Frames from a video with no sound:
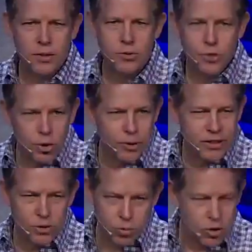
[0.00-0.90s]
True
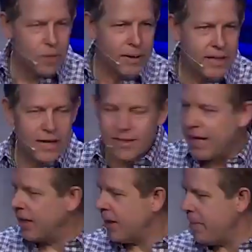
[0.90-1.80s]
riches. We'll talk about that at the
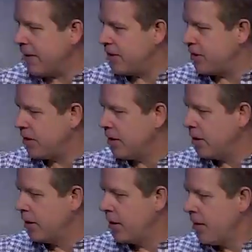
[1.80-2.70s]
end of the message.
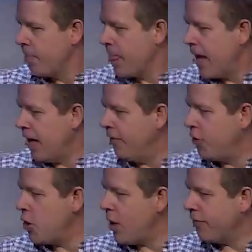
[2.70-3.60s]
And if
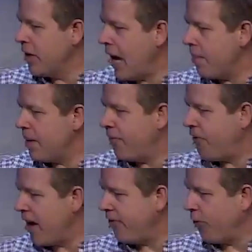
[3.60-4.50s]
you have not been
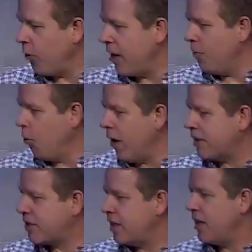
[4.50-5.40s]
faithful
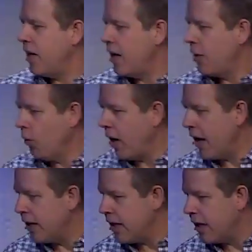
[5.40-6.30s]
what's what
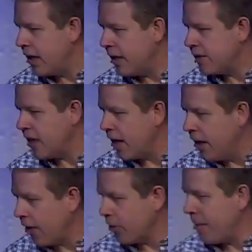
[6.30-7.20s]
is
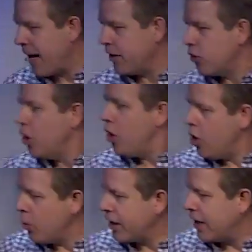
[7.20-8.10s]
another man's,
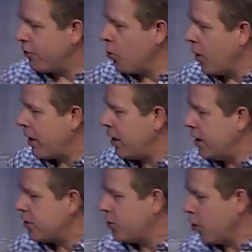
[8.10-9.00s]
who would give you what
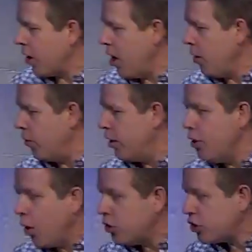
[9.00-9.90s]
is your own?
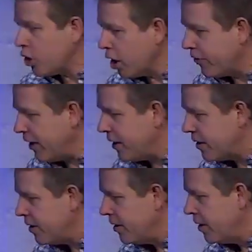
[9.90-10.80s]
No servant
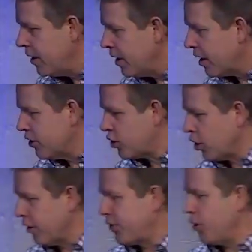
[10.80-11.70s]
can
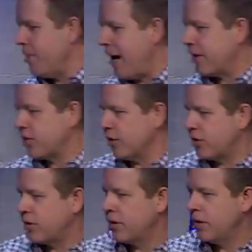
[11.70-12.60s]
serve two
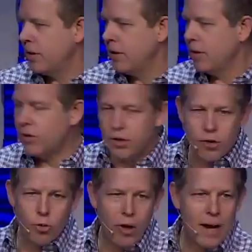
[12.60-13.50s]
masters. Does
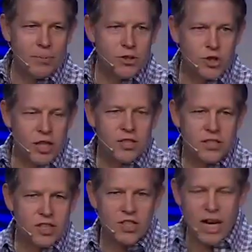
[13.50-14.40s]
it Grab this.
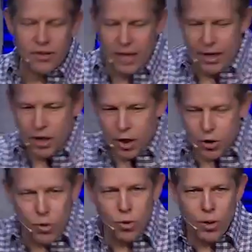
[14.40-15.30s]
Jesus is saying that
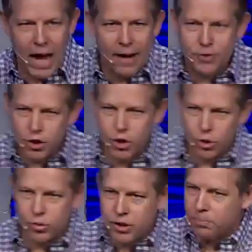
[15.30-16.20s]
you have to
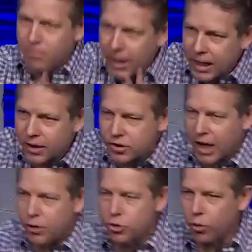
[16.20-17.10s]
choose. That money is
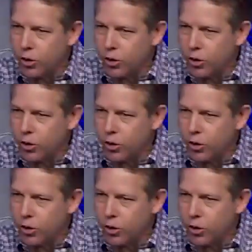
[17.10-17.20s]
not neutral.